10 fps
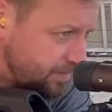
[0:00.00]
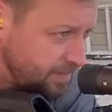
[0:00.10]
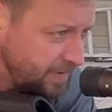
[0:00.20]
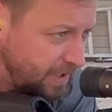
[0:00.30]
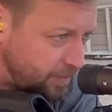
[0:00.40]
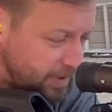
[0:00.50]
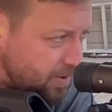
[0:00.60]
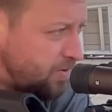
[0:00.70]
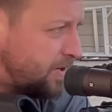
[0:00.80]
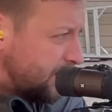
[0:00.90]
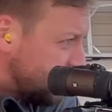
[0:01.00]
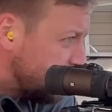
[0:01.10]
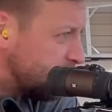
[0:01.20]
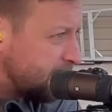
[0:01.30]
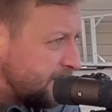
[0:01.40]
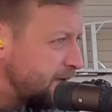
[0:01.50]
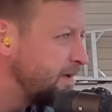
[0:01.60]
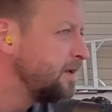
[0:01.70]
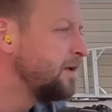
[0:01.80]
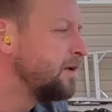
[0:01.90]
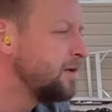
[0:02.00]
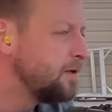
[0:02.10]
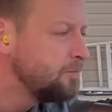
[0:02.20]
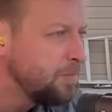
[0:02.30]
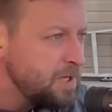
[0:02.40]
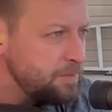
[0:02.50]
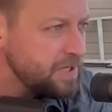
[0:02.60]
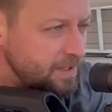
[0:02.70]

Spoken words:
There we go. Might be a